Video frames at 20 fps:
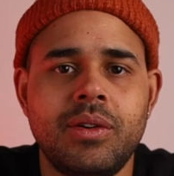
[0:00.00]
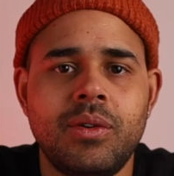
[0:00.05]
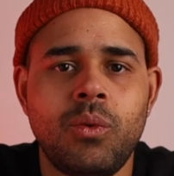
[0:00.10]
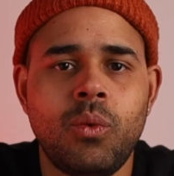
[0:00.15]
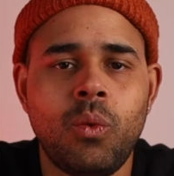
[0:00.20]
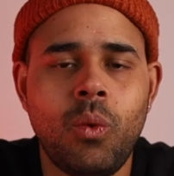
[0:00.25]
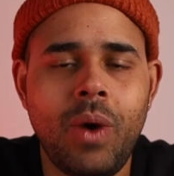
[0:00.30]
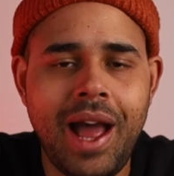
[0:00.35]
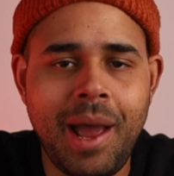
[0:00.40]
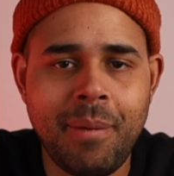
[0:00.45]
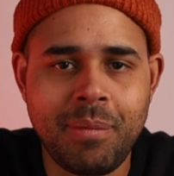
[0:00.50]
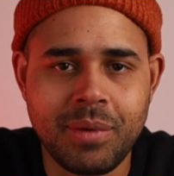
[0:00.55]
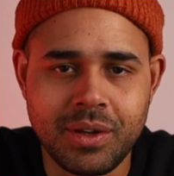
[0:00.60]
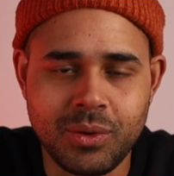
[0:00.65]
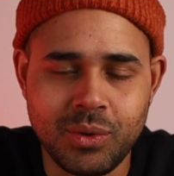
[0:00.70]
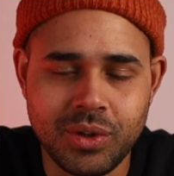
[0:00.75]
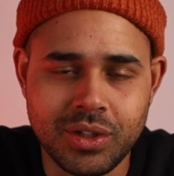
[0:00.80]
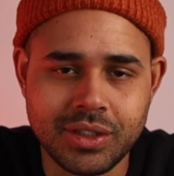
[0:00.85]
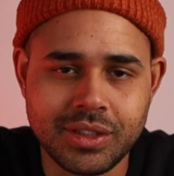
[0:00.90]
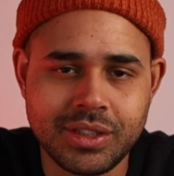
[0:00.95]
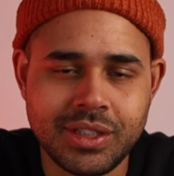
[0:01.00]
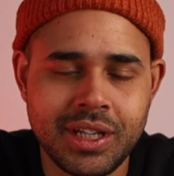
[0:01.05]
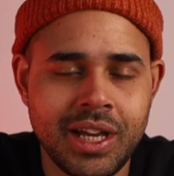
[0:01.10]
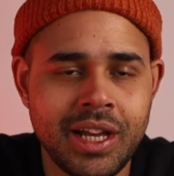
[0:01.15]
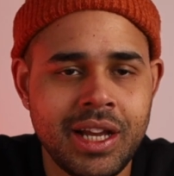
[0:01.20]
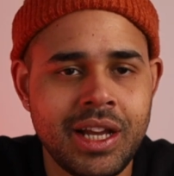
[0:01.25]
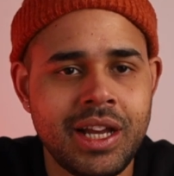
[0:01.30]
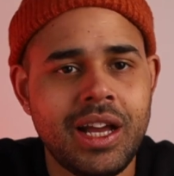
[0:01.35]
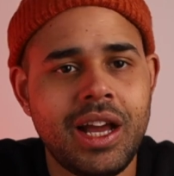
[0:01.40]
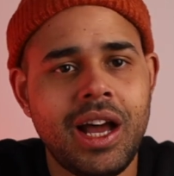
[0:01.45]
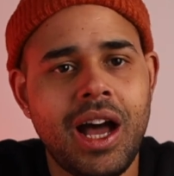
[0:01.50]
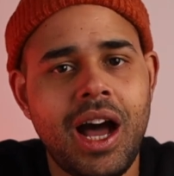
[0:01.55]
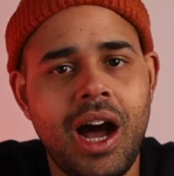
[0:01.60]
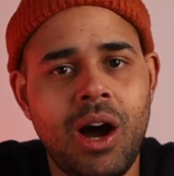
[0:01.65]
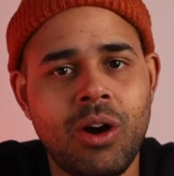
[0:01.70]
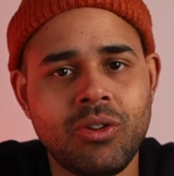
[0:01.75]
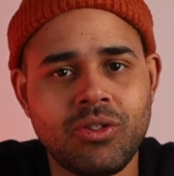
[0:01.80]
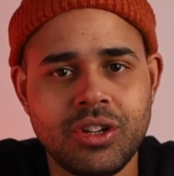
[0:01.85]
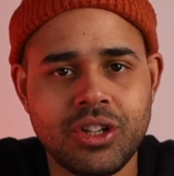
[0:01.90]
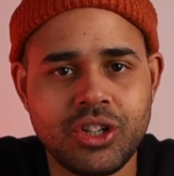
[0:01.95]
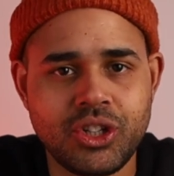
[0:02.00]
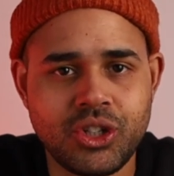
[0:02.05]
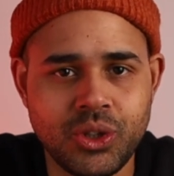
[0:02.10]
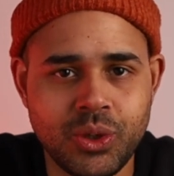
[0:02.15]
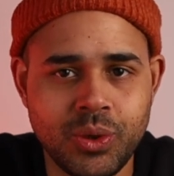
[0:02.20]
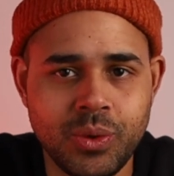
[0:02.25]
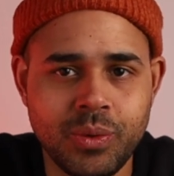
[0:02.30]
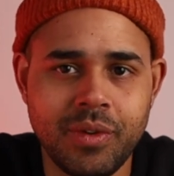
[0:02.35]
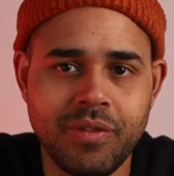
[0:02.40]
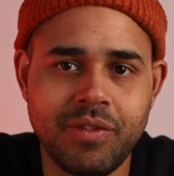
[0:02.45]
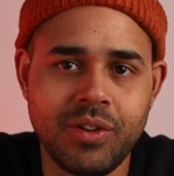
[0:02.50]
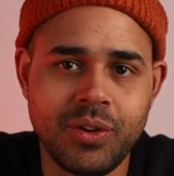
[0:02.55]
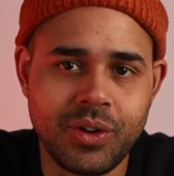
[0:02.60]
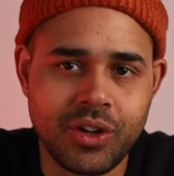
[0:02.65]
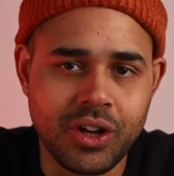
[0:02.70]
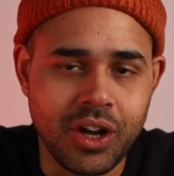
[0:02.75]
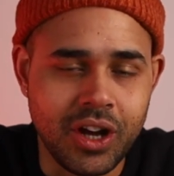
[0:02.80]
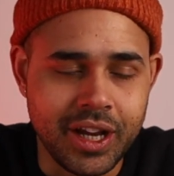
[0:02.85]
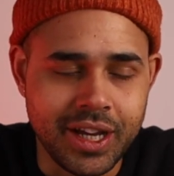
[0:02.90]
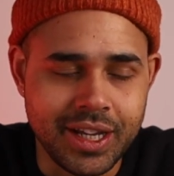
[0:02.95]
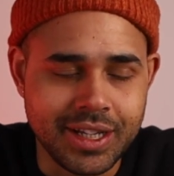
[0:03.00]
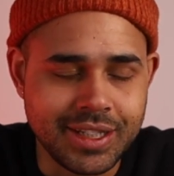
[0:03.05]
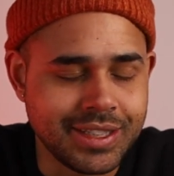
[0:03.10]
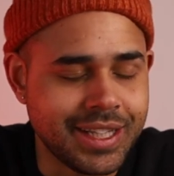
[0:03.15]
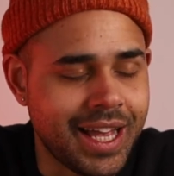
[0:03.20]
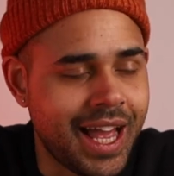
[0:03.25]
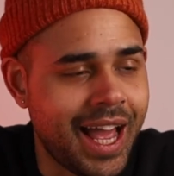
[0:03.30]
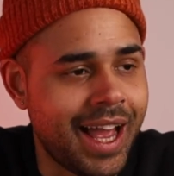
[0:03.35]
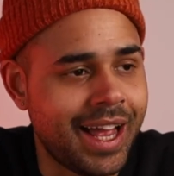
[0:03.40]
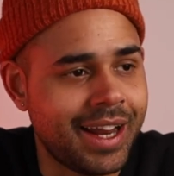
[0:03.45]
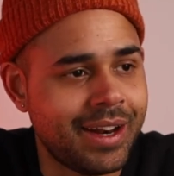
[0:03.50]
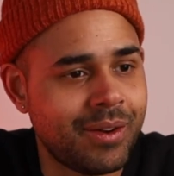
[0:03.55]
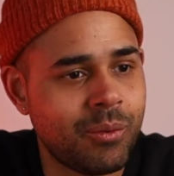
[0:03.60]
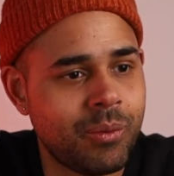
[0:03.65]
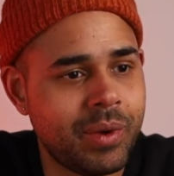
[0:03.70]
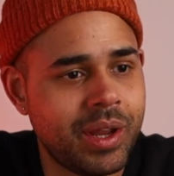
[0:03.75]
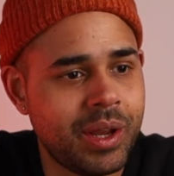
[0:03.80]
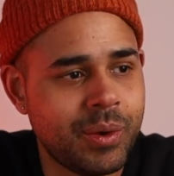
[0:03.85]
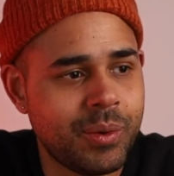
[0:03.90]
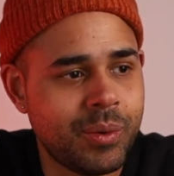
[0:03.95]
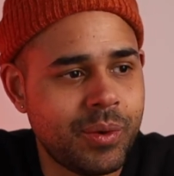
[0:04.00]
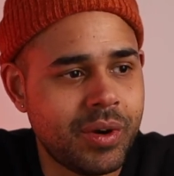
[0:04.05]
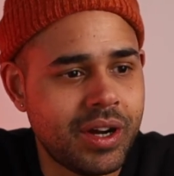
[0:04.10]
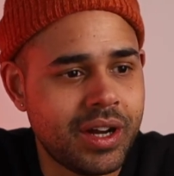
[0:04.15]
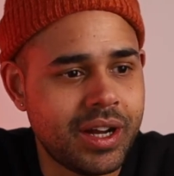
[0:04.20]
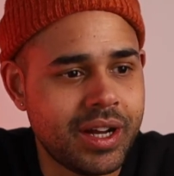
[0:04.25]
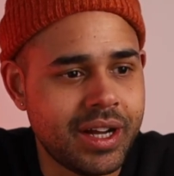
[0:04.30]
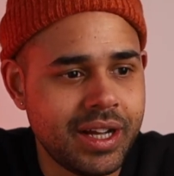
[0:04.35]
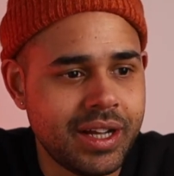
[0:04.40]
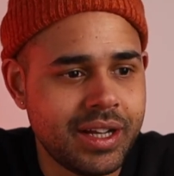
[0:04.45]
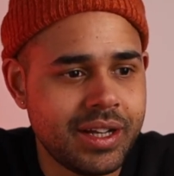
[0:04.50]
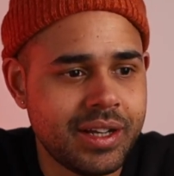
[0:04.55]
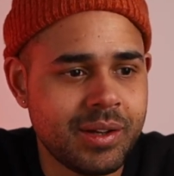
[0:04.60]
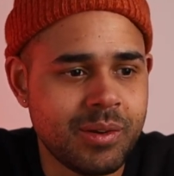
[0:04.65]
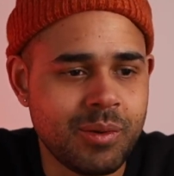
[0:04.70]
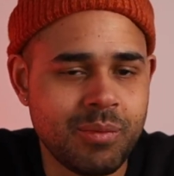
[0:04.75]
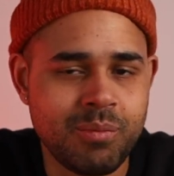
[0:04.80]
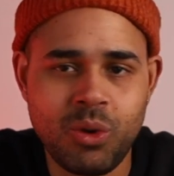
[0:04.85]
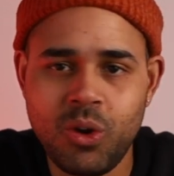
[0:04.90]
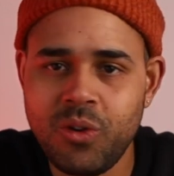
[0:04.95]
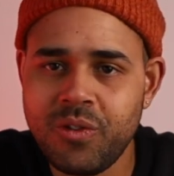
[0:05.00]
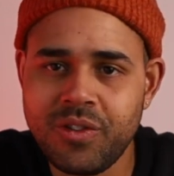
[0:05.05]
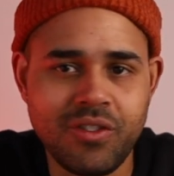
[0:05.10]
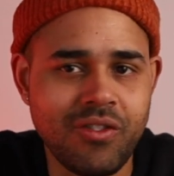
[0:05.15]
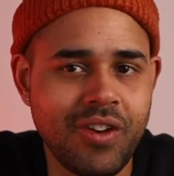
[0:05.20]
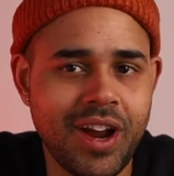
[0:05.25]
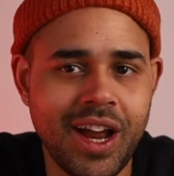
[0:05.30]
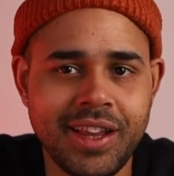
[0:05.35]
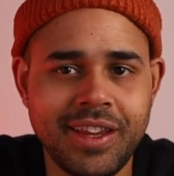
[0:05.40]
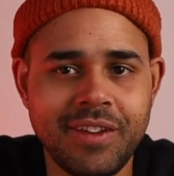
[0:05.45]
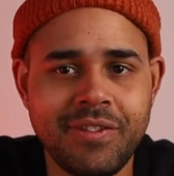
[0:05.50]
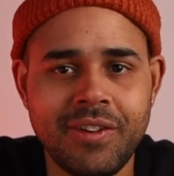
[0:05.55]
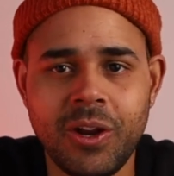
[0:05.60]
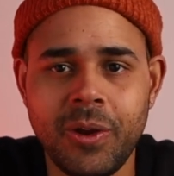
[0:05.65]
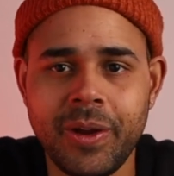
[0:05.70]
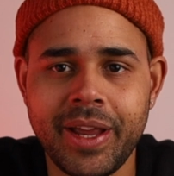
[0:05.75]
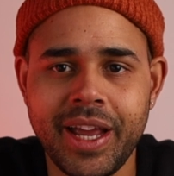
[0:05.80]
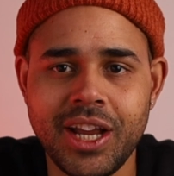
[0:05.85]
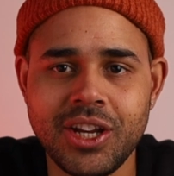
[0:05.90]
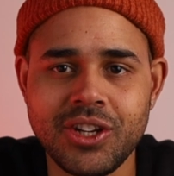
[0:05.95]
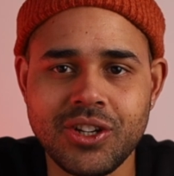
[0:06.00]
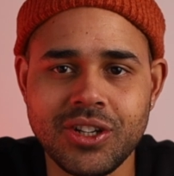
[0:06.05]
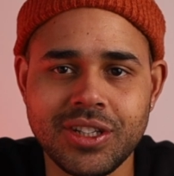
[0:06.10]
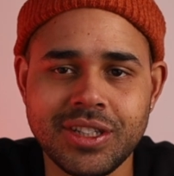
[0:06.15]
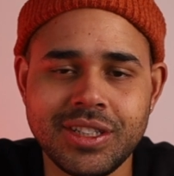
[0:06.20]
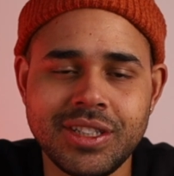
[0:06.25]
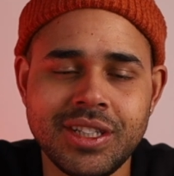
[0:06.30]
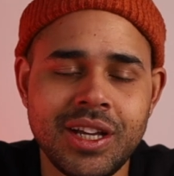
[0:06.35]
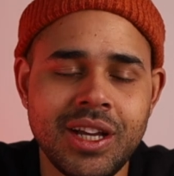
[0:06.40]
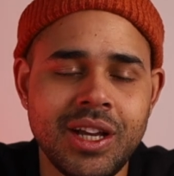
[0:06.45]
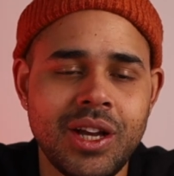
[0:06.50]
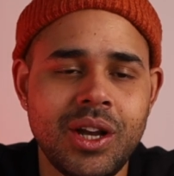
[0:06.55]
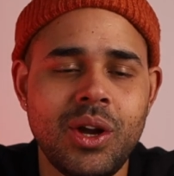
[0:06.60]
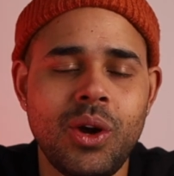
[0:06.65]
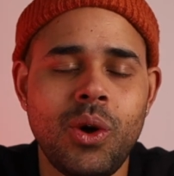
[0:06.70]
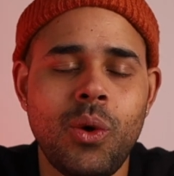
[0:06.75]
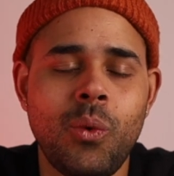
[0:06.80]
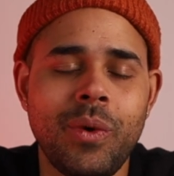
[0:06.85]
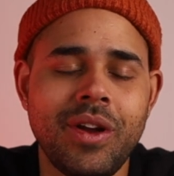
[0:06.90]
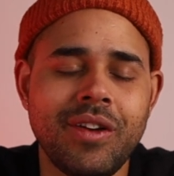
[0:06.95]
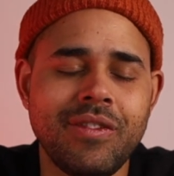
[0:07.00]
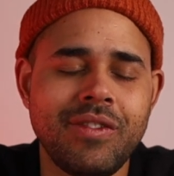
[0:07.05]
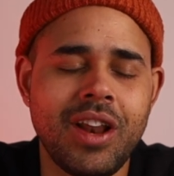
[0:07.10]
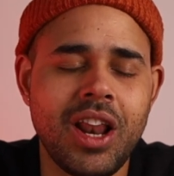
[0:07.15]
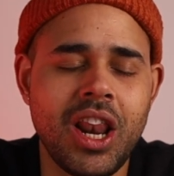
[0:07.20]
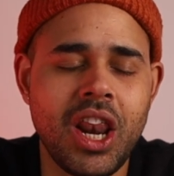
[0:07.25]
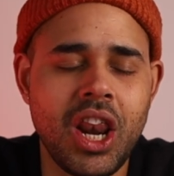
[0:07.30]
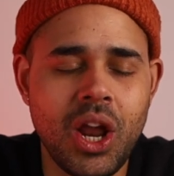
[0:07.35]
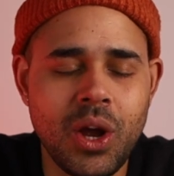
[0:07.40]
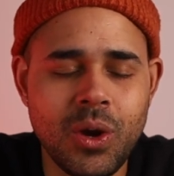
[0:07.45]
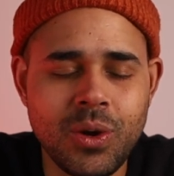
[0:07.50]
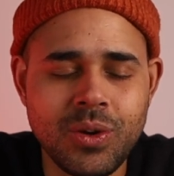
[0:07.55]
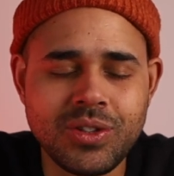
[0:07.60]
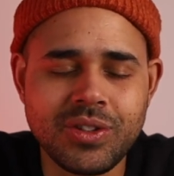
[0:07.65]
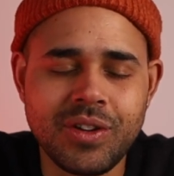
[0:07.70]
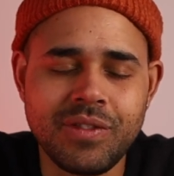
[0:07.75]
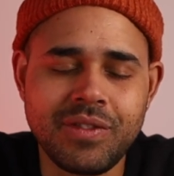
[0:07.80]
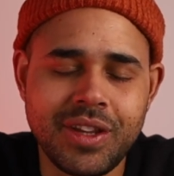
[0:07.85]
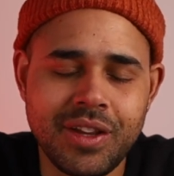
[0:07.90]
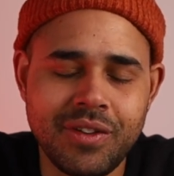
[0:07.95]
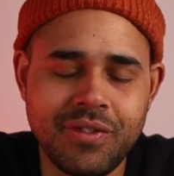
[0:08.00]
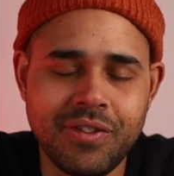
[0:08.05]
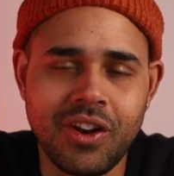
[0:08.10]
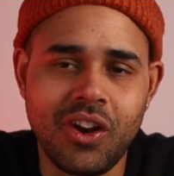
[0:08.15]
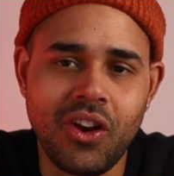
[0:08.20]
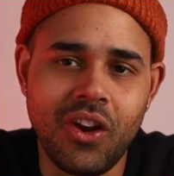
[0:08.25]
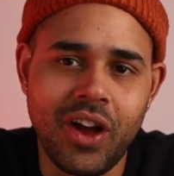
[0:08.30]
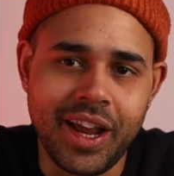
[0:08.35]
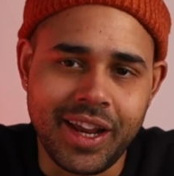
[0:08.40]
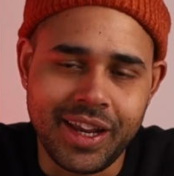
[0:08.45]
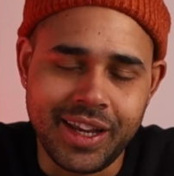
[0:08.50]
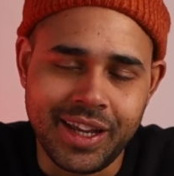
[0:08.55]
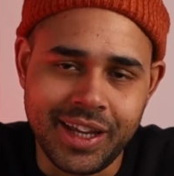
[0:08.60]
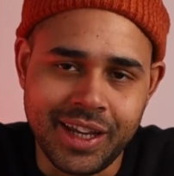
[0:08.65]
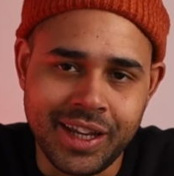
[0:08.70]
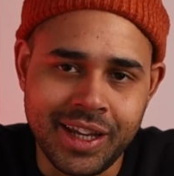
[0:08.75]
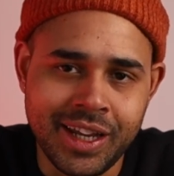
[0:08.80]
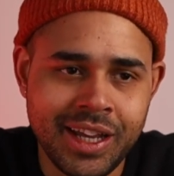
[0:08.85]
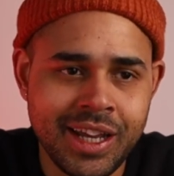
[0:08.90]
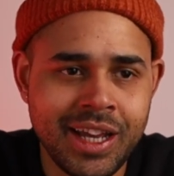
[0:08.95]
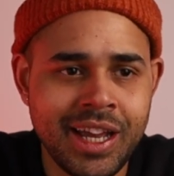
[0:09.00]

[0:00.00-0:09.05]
What happened was, I was on a shoot with Luke Curtis and we were moving around different locations with loads of different lighting gear.